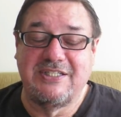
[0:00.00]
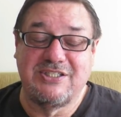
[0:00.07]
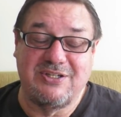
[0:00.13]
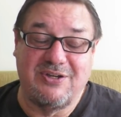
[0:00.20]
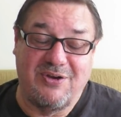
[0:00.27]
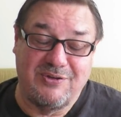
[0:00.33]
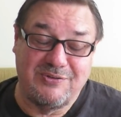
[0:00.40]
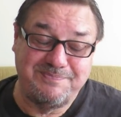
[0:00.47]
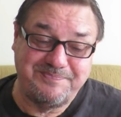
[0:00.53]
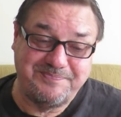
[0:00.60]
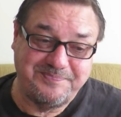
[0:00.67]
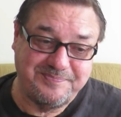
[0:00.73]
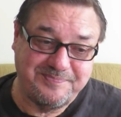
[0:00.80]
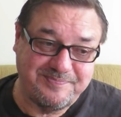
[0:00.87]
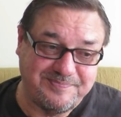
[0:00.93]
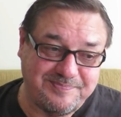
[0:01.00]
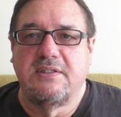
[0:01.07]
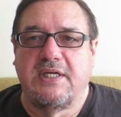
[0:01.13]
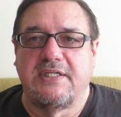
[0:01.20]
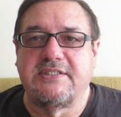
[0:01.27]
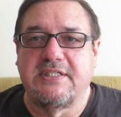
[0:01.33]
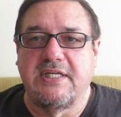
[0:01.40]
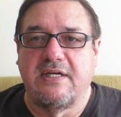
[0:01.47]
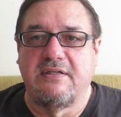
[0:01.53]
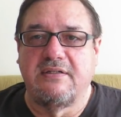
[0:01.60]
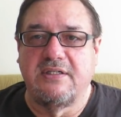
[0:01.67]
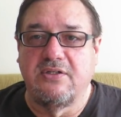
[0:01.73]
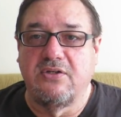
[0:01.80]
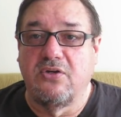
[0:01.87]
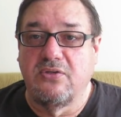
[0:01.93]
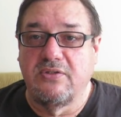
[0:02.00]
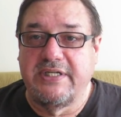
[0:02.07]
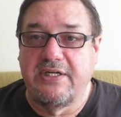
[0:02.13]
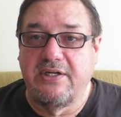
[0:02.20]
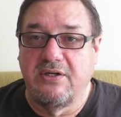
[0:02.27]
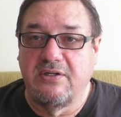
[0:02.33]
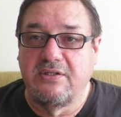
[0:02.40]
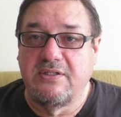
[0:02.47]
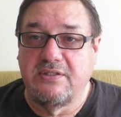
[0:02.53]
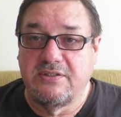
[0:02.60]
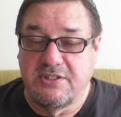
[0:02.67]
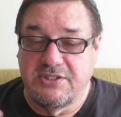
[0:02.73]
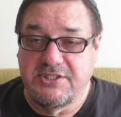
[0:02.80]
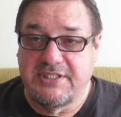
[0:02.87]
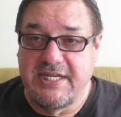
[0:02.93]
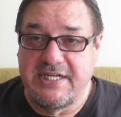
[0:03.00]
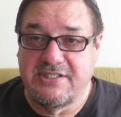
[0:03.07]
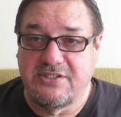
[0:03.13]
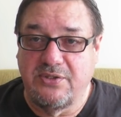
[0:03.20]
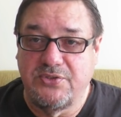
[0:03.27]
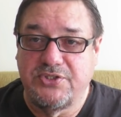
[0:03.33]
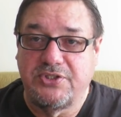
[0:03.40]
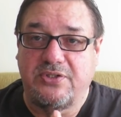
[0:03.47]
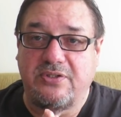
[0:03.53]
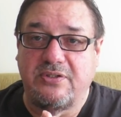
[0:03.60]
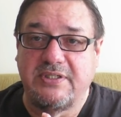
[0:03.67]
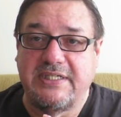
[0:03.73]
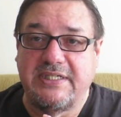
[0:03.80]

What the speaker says: So I said earlier to stay social.